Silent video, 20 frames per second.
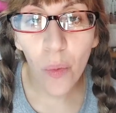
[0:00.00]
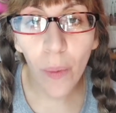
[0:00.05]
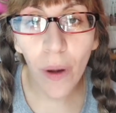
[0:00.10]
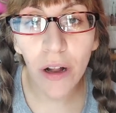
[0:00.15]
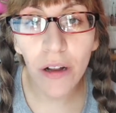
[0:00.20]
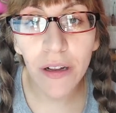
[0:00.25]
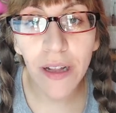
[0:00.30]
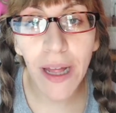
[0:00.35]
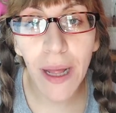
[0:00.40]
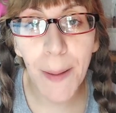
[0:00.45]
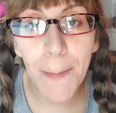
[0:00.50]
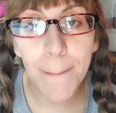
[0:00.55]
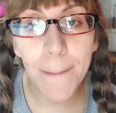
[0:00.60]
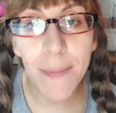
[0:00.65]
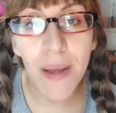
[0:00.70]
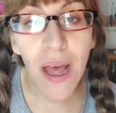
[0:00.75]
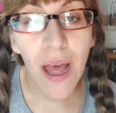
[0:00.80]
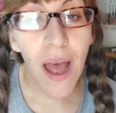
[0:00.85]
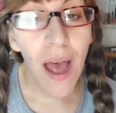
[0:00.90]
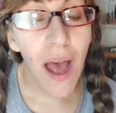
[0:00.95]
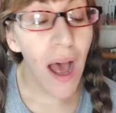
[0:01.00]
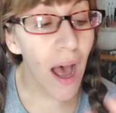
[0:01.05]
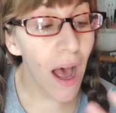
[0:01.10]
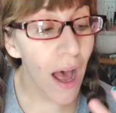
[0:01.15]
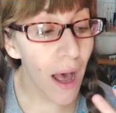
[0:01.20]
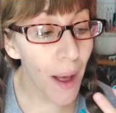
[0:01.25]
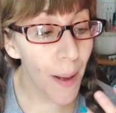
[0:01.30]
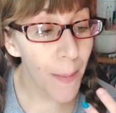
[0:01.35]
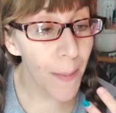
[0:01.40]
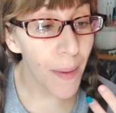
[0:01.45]
welcome.
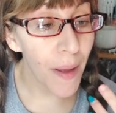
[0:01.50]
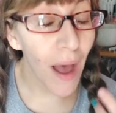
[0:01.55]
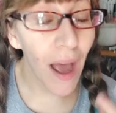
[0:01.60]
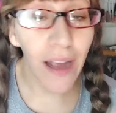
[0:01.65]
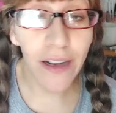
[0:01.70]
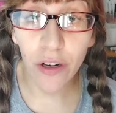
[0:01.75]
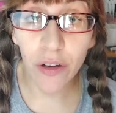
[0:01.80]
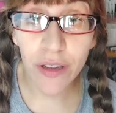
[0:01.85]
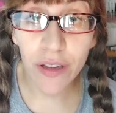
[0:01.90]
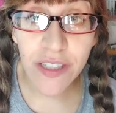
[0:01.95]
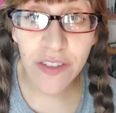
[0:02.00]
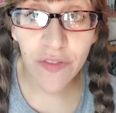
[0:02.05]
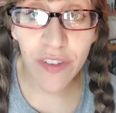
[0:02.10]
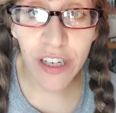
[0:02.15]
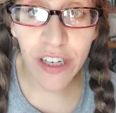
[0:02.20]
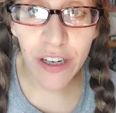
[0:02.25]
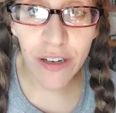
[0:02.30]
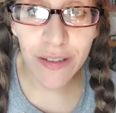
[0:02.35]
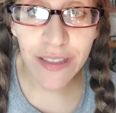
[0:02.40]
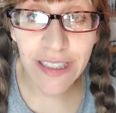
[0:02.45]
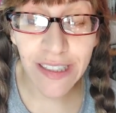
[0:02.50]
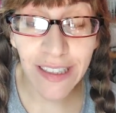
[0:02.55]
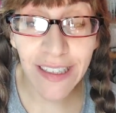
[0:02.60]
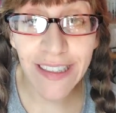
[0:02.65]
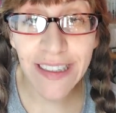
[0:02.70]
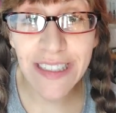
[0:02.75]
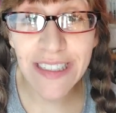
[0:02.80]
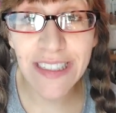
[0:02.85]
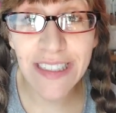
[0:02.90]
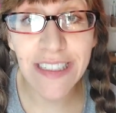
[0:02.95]
Um, I know this video is
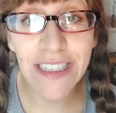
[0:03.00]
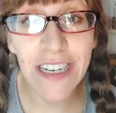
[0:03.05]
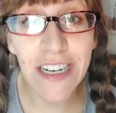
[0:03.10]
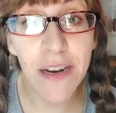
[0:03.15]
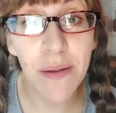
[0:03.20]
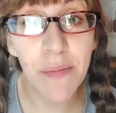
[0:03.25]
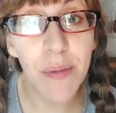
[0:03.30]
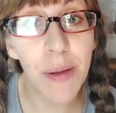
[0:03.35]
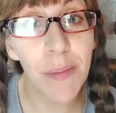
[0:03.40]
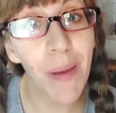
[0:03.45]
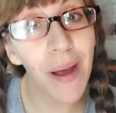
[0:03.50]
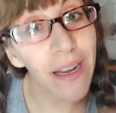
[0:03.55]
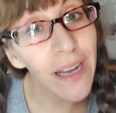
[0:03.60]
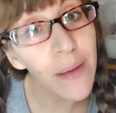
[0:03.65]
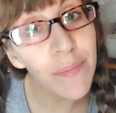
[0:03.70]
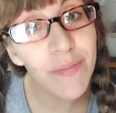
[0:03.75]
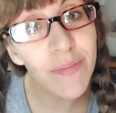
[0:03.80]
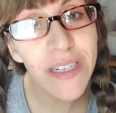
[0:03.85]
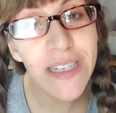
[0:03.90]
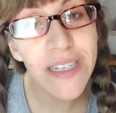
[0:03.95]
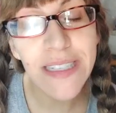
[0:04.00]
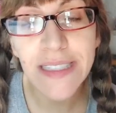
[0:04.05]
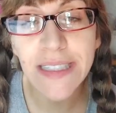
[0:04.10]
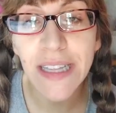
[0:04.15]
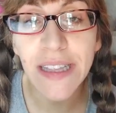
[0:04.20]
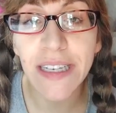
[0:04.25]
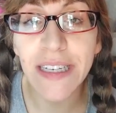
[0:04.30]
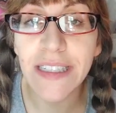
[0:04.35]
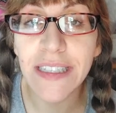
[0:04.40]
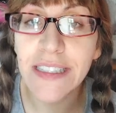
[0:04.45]
late. This is going to be my empties,
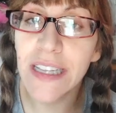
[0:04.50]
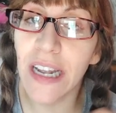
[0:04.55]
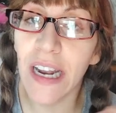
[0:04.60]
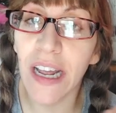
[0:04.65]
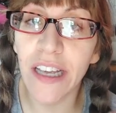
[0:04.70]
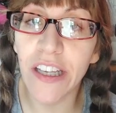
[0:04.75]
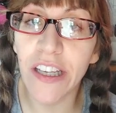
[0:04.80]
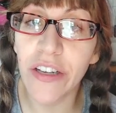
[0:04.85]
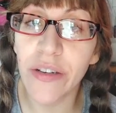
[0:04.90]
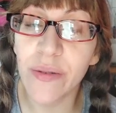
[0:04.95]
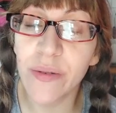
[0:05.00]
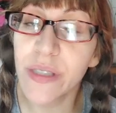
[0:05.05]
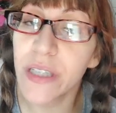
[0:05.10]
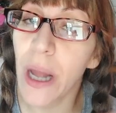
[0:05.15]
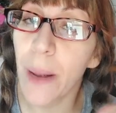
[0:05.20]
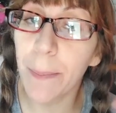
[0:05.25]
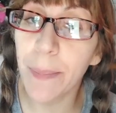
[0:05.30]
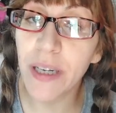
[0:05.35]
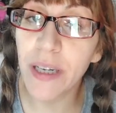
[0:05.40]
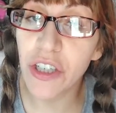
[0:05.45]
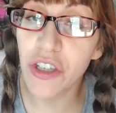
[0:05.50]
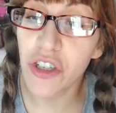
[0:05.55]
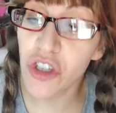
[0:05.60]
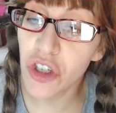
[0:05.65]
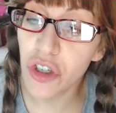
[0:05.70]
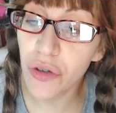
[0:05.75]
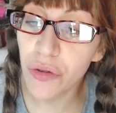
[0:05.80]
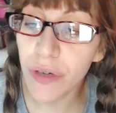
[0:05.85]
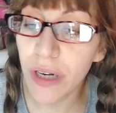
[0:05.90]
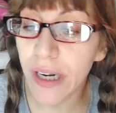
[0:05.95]
the things that I used up in
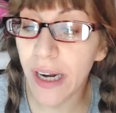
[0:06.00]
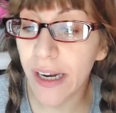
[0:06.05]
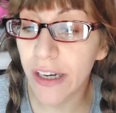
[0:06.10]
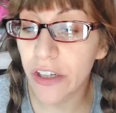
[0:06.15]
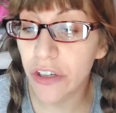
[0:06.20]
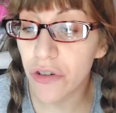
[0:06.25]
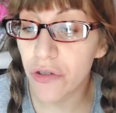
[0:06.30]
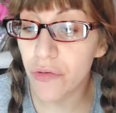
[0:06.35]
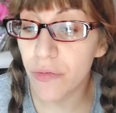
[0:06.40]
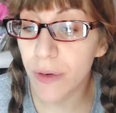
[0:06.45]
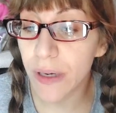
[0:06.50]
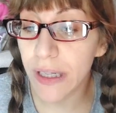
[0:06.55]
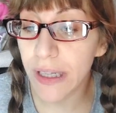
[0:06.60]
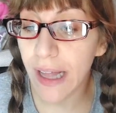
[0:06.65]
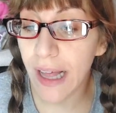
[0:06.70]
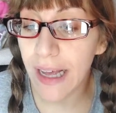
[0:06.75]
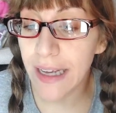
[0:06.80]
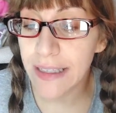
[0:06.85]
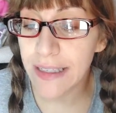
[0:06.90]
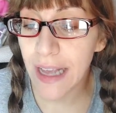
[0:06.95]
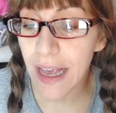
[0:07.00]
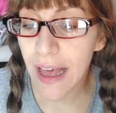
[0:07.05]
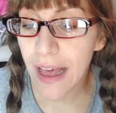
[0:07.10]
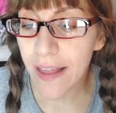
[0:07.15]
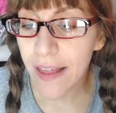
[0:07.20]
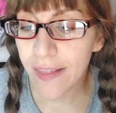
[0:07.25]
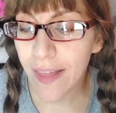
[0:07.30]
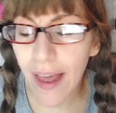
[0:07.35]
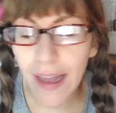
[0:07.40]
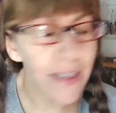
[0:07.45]
June, and I do realize
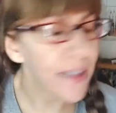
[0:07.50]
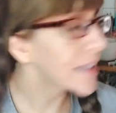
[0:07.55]
that